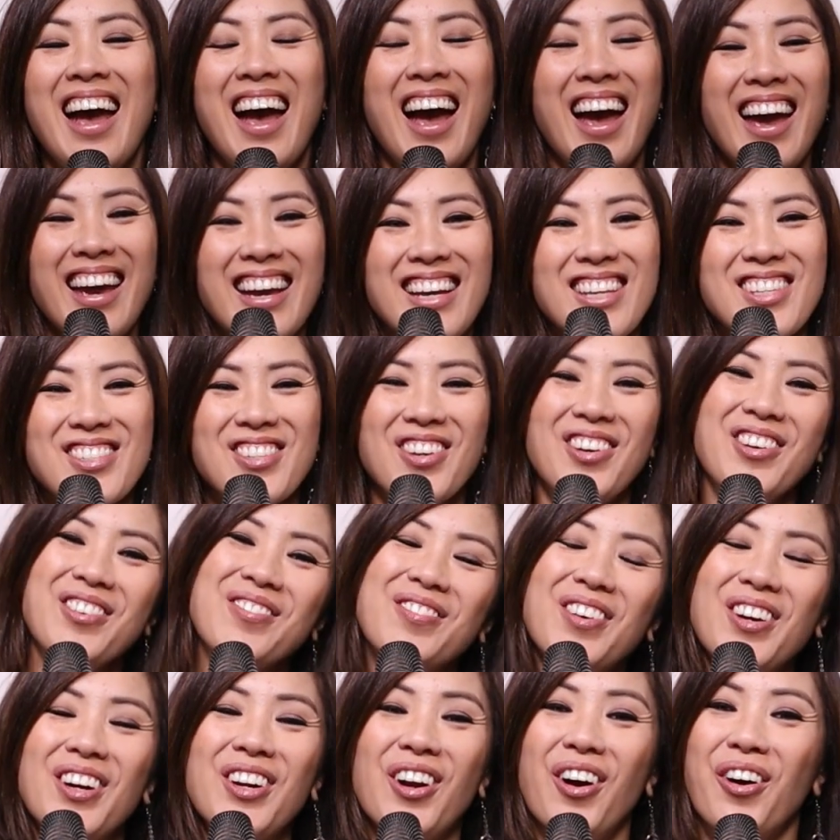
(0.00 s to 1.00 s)
Hey
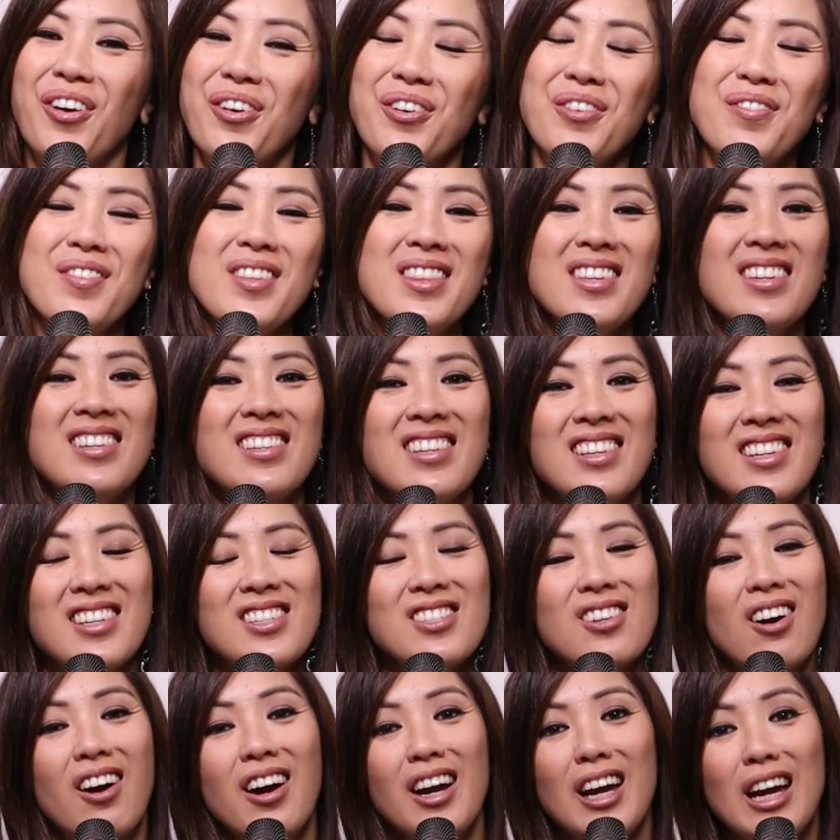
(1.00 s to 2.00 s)
Songbird, over the
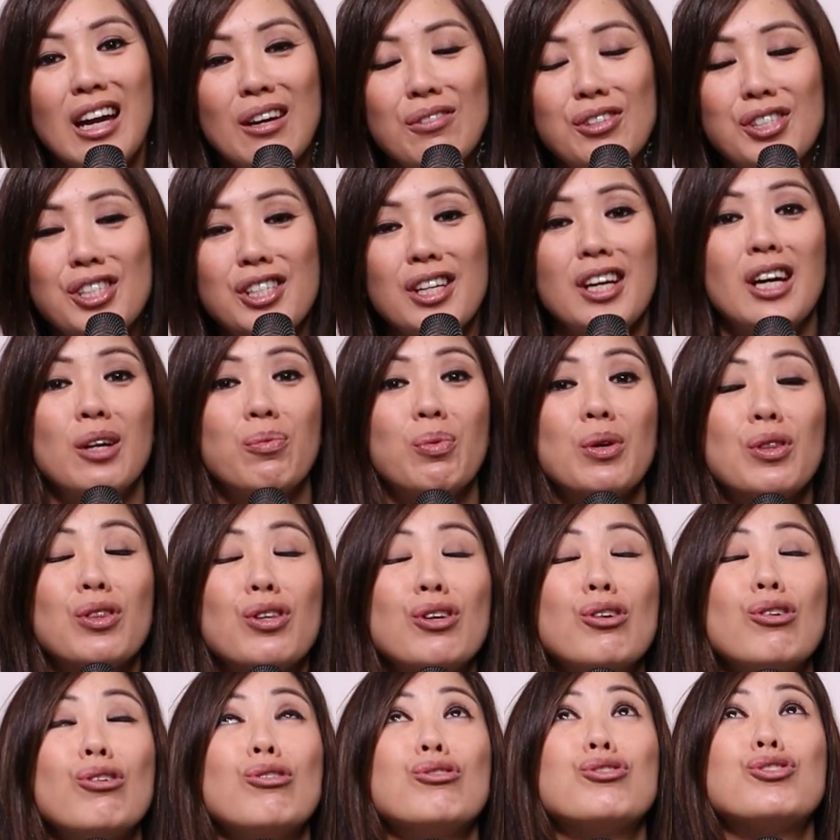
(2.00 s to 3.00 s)
years I have shared with
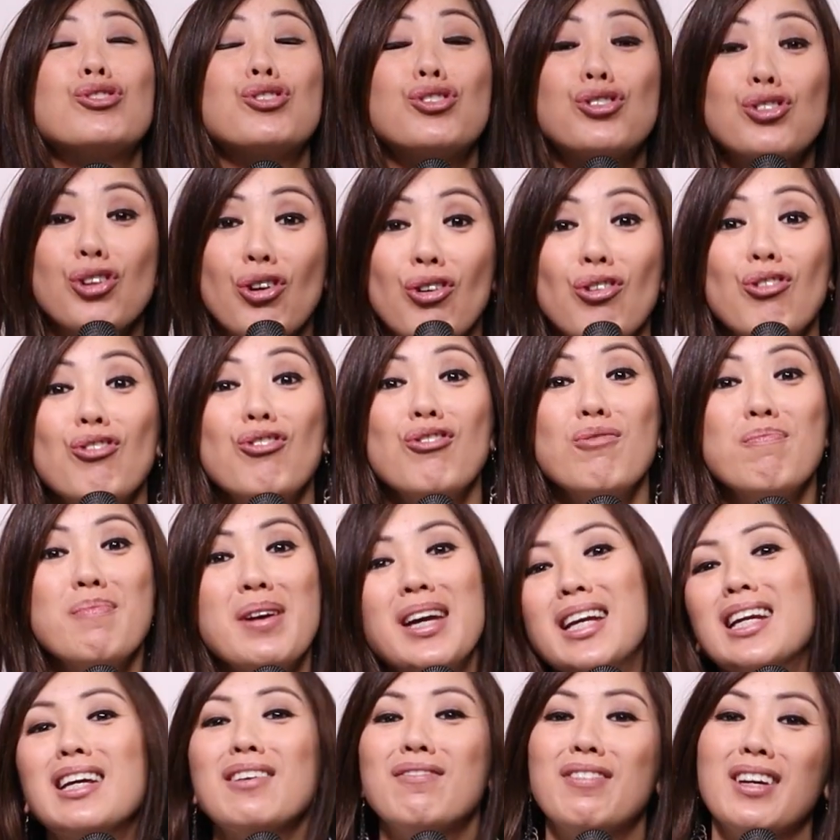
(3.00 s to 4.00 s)
you so
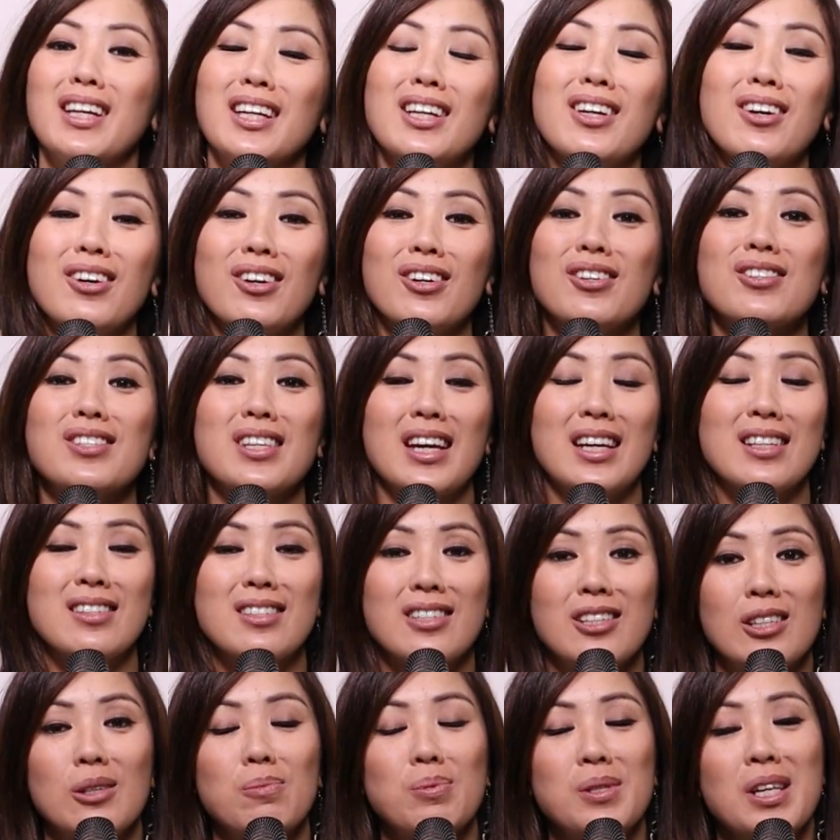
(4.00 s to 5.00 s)
many videos and
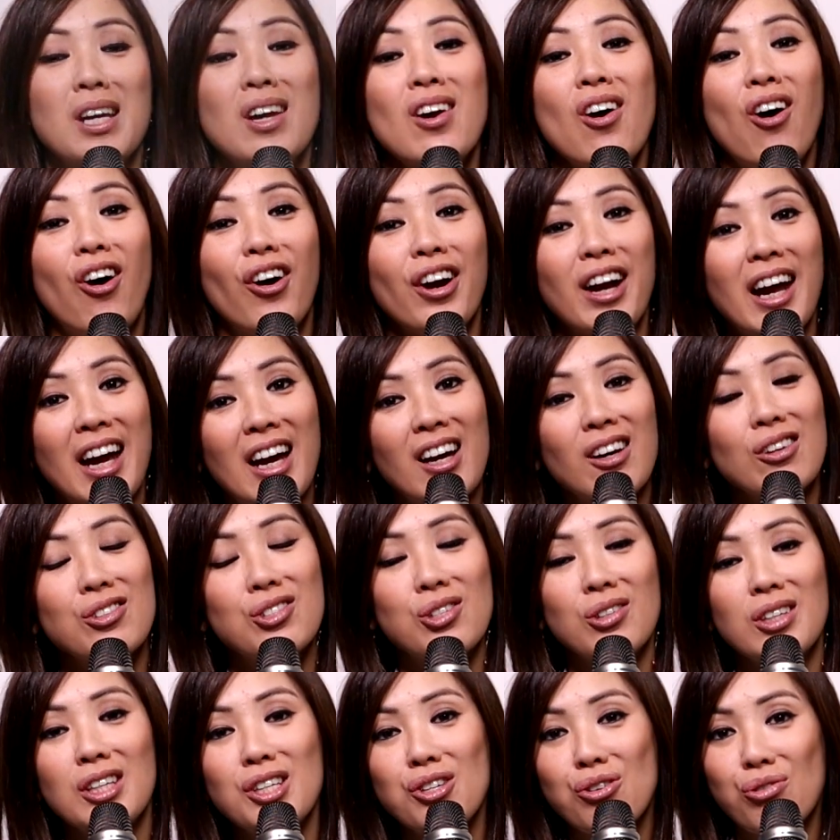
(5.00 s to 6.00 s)
tips on how
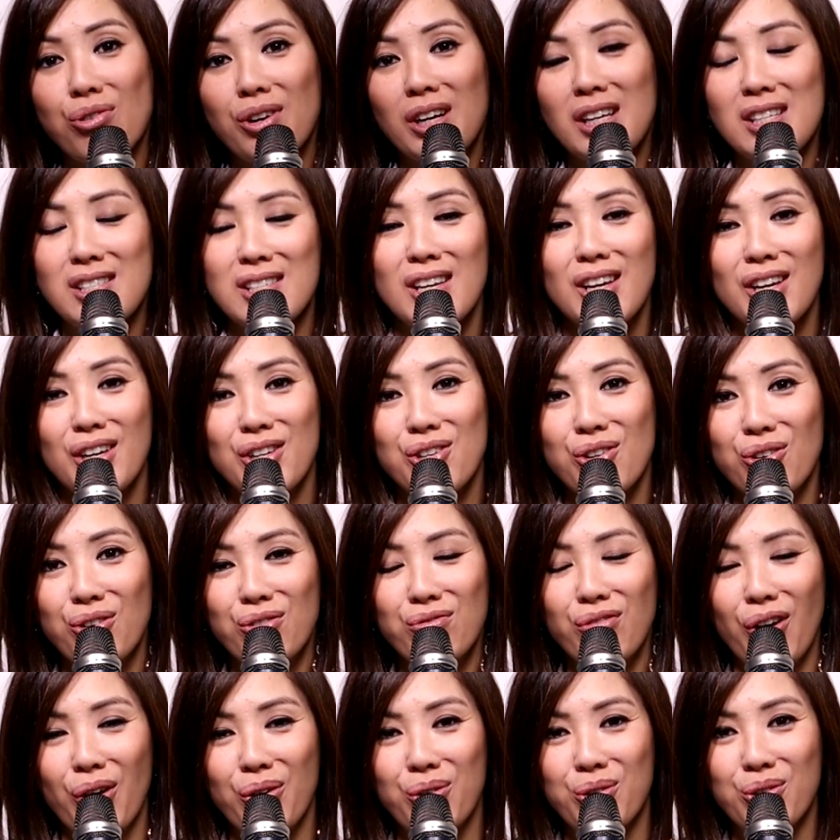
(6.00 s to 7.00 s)
to increase your
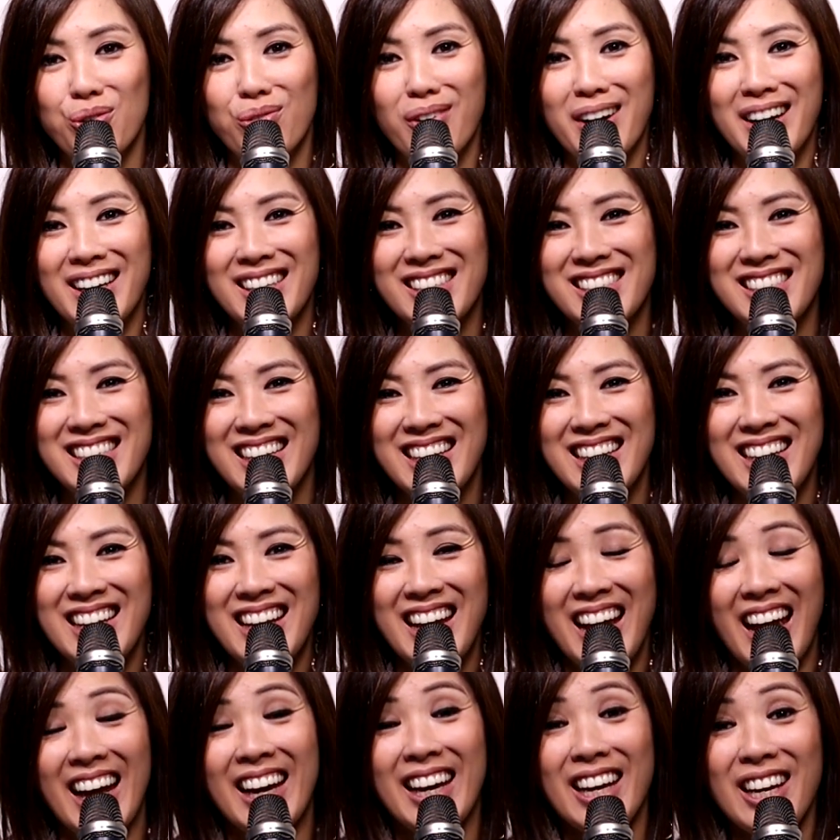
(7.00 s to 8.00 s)
vocal range.
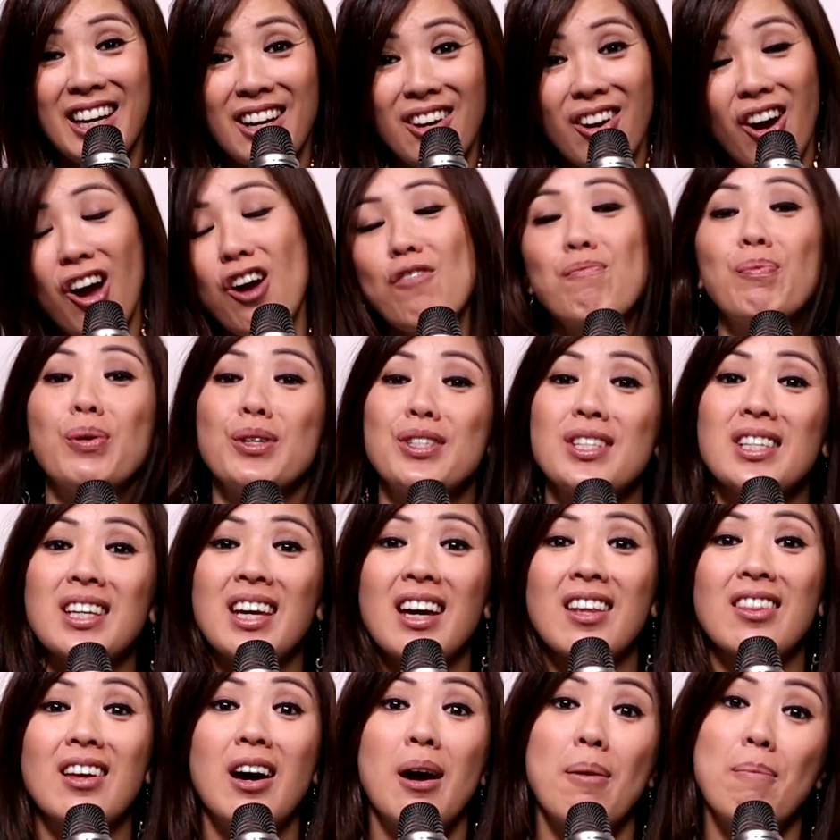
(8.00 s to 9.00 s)
And here I've put
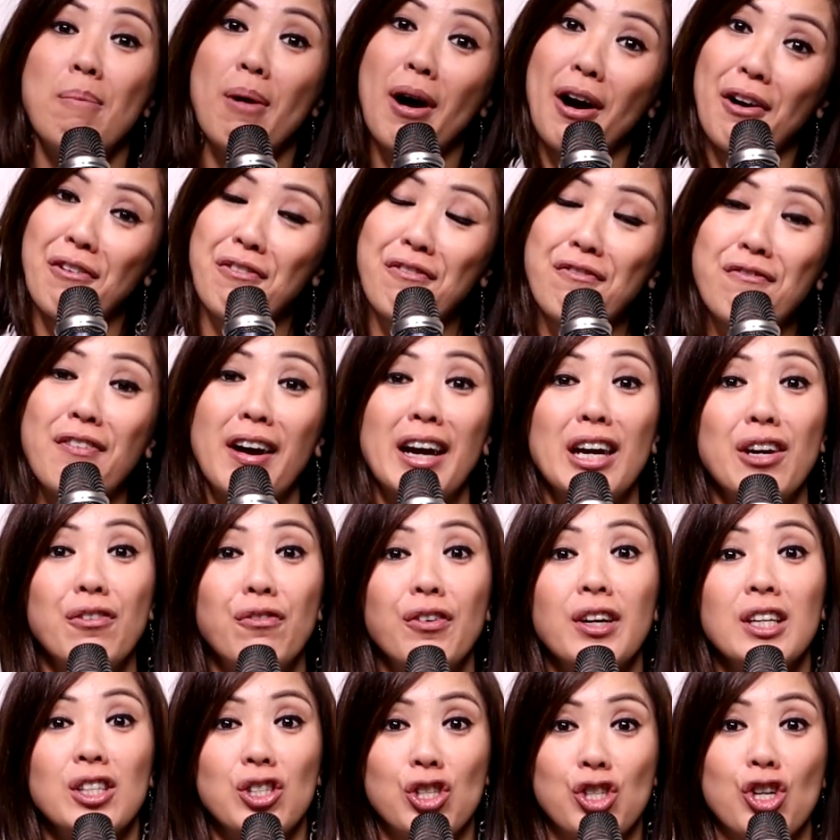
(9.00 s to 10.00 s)
together my
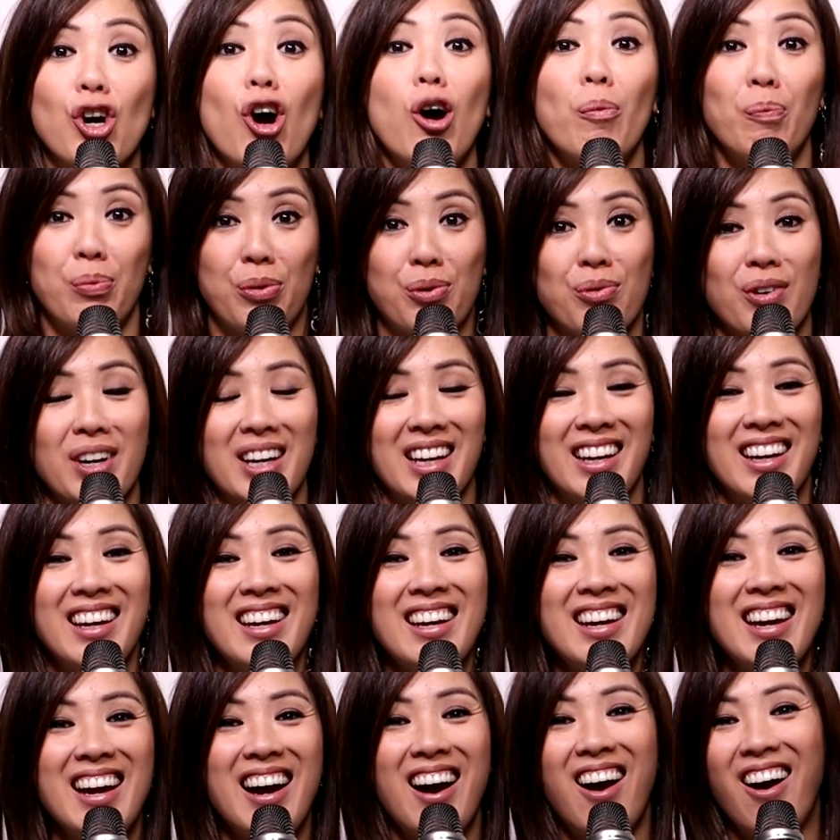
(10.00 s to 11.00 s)
favorite top 3.
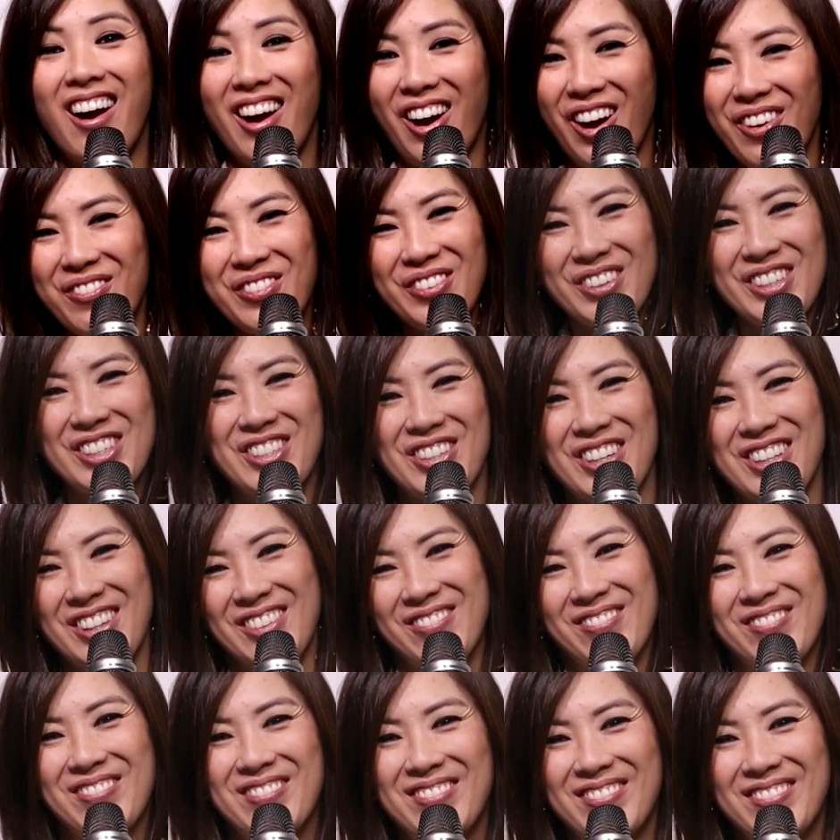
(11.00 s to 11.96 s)
I hope you enjoy them.